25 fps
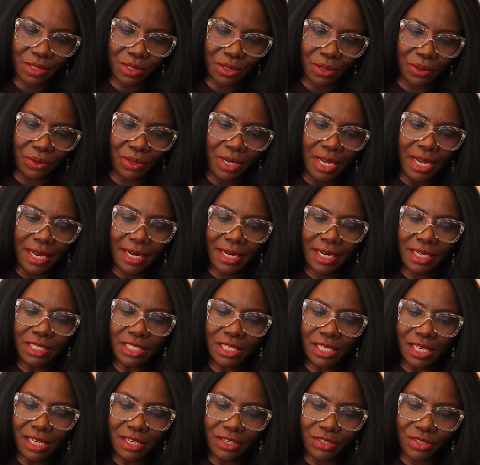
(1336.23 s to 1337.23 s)
So
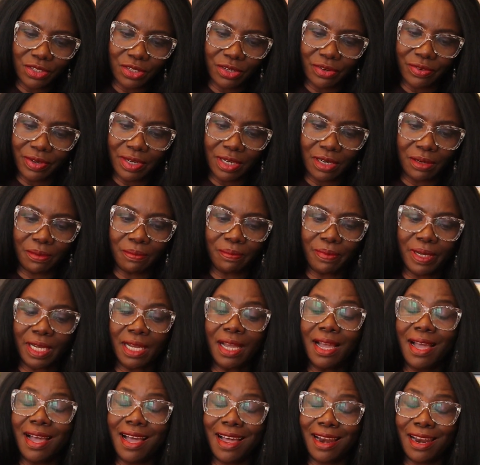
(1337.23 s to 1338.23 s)
national insurance
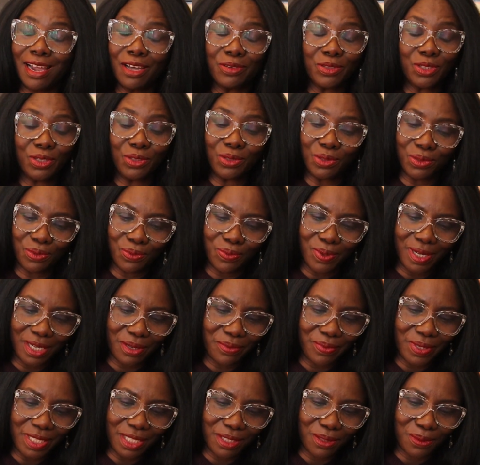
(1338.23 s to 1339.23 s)
number allows you to
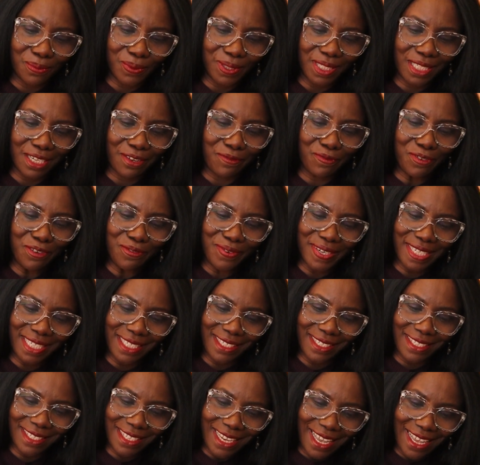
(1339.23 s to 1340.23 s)
work, which is what I've
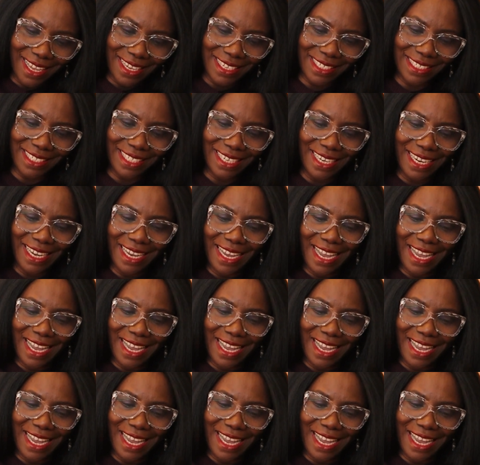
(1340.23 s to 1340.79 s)
already said.